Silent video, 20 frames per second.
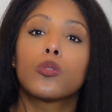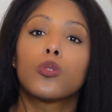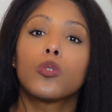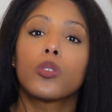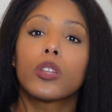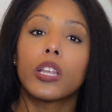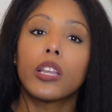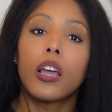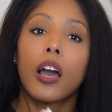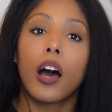
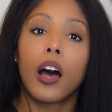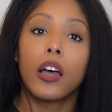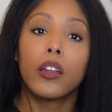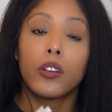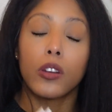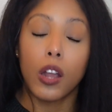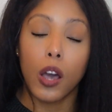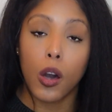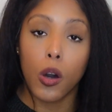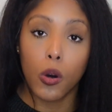to the
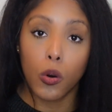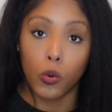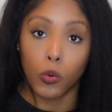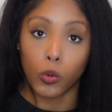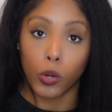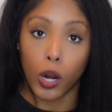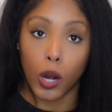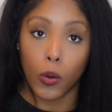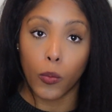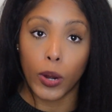
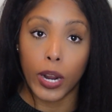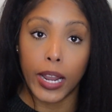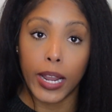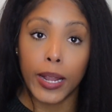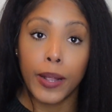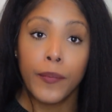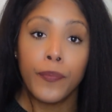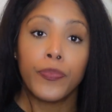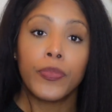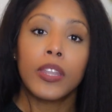unknown, all
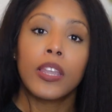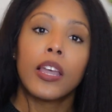right?